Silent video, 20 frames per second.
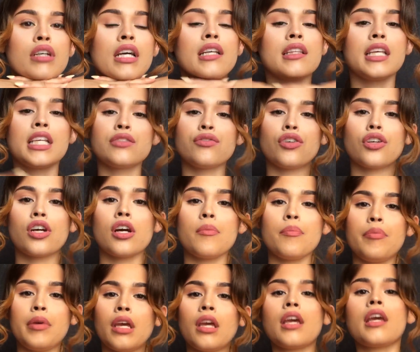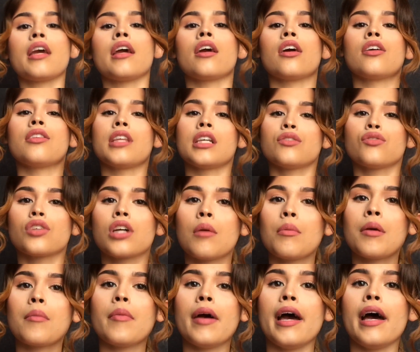And thanks for being here, and thanks for
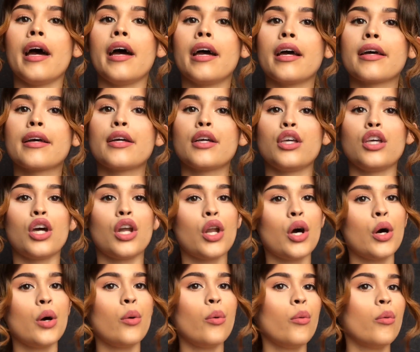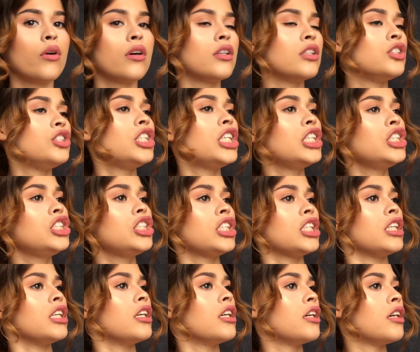coming back, you know?
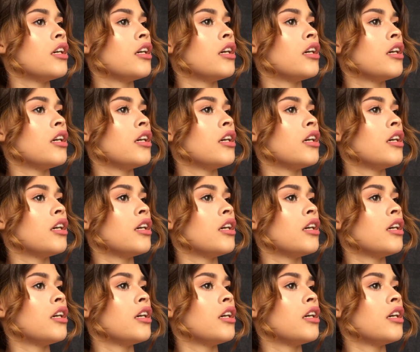Gigi.